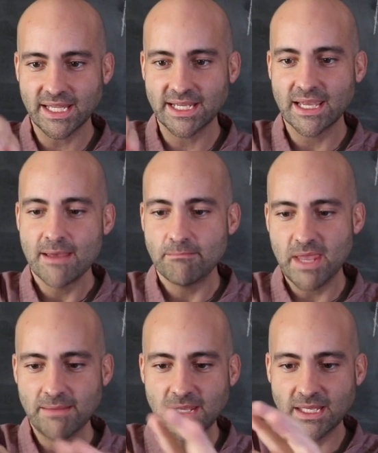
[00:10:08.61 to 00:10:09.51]
it like
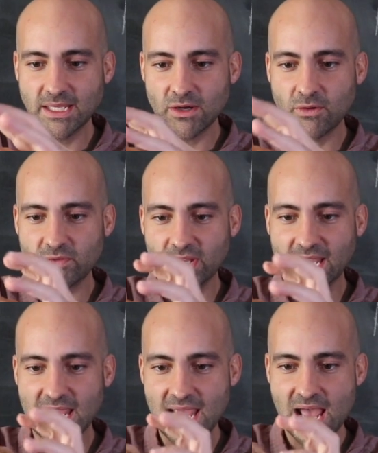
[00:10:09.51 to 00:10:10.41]
maybe, you know, the
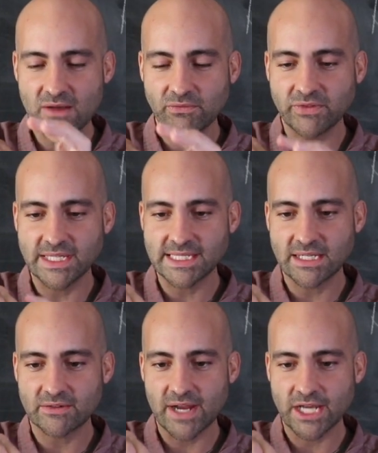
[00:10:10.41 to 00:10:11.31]
countless
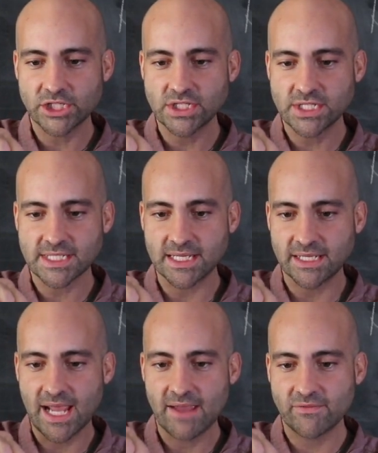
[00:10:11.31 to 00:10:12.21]
interactions just
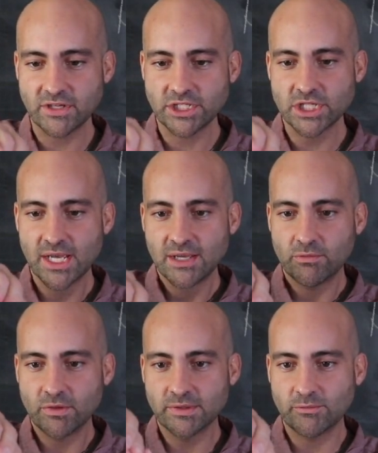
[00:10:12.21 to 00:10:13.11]
on average
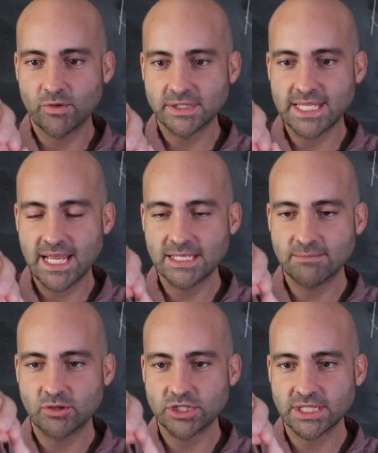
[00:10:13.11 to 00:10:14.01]
will, will tend
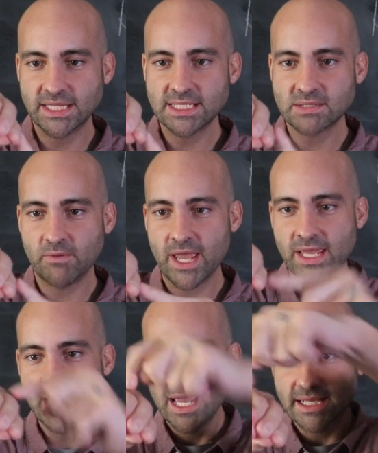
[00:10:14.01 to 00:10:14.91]
to push it this
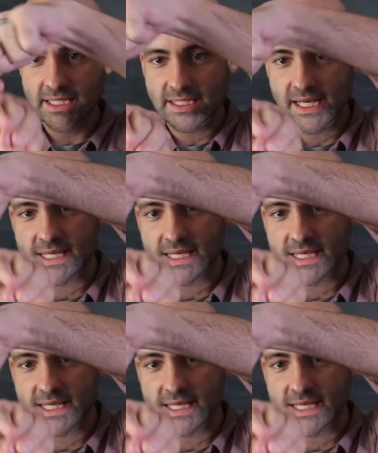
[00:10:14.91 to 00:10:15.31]
way. And then the